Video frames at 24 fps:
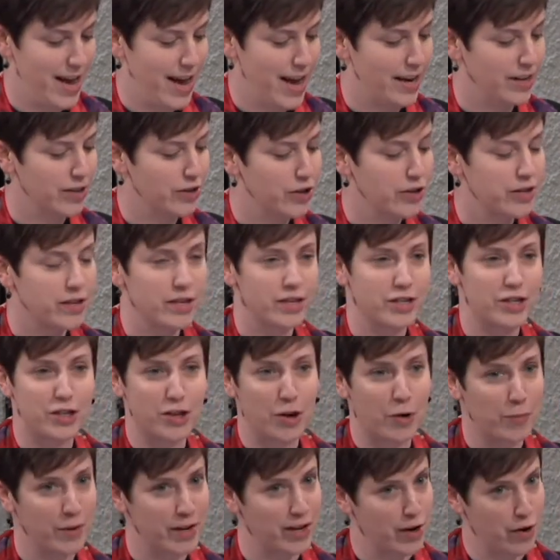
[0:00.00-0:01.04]
And goodness,
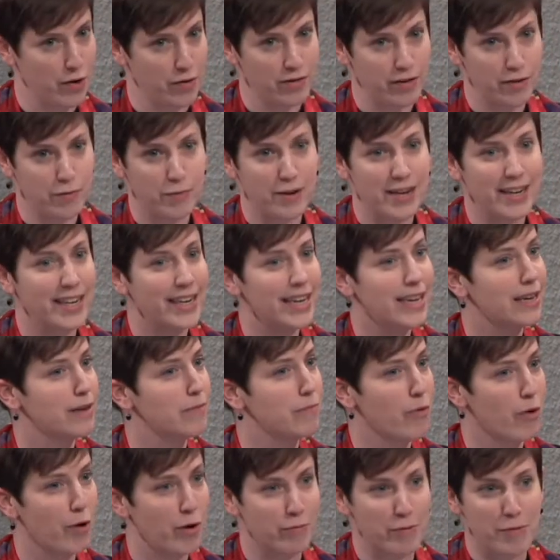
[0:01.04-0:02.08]
don't we know that we need
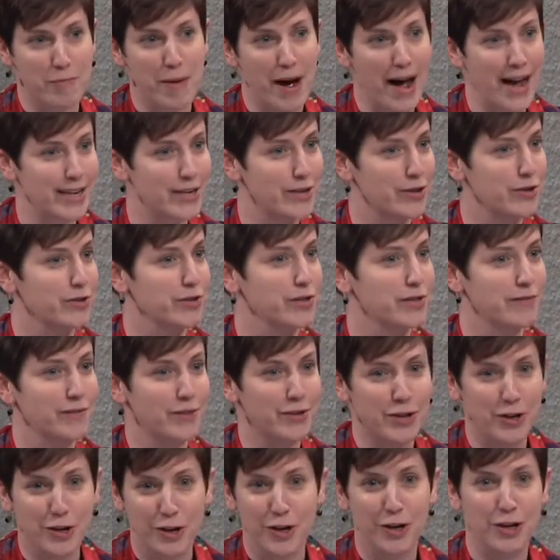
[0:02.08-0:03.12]
more reminders
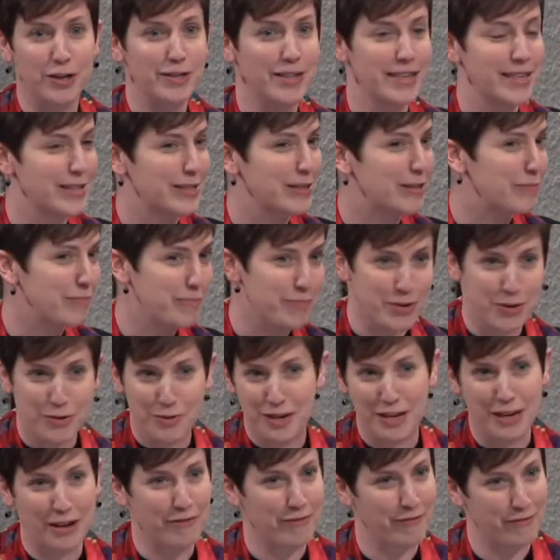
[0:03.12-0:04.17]
of goodness and
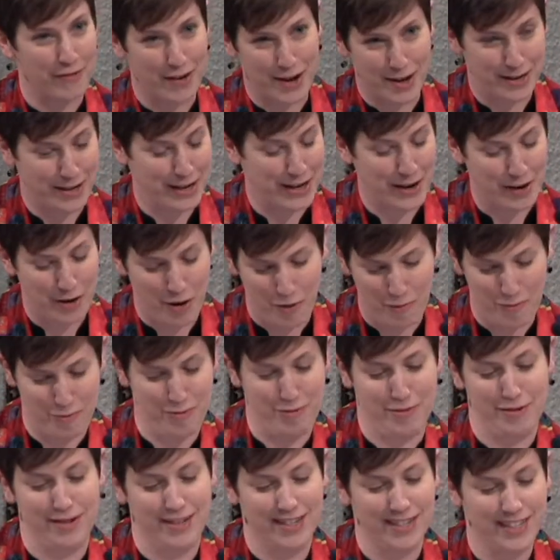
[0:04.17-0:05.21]
beauty and fun in our
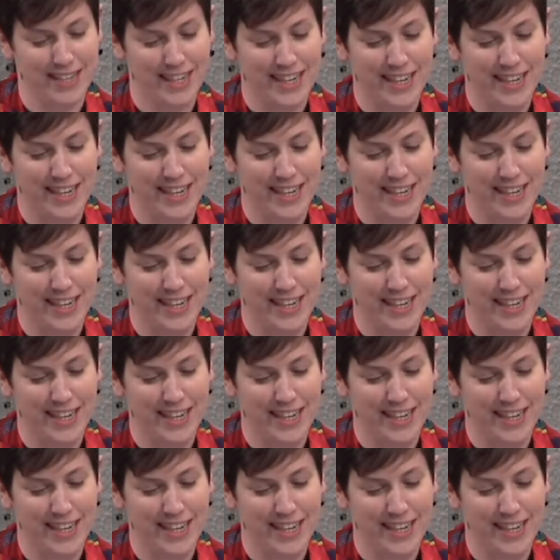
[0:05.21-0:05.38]
world.